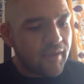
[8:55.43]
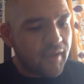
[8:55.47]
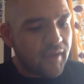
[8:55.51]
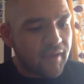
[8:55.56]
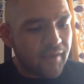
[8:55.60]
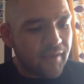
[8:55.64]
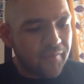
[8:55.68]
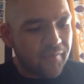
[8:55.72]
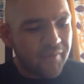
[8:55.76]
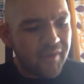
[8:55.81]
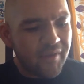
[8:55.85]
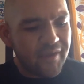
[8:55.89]
and
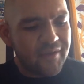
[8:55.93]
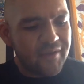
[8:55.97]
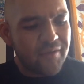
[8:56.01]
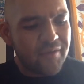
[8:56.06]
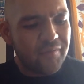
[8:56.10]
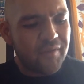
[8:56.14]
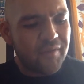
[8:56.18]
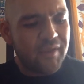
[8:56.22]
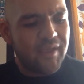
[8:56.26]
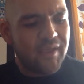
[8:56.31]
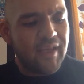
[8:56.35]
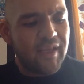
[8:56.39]
I really don't
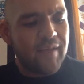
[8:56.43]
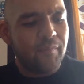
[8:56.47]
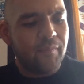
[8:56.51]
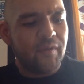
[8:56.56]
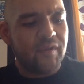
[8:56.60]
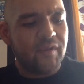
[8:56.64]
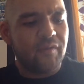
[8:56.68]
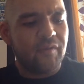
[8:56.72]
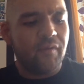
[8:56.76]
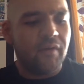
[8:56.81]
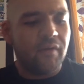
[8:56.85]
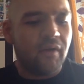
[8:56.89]
want to keep
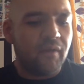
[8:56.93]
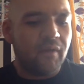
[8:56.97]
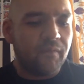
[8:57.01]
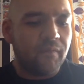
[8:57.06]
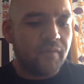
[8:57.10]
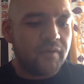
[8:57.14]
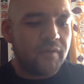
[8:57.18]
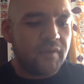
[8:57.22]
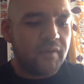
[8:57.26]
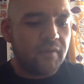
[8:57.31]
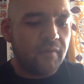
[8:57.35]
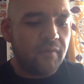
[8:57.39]
this going on
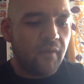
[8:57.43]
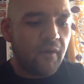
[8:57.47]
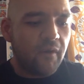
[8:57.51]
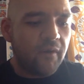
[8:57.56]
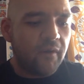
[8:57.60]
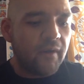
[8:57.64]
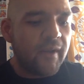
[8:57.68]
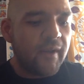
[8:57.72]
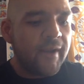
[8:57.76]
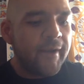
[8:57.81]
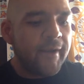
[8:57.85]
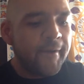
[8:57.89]
for too long.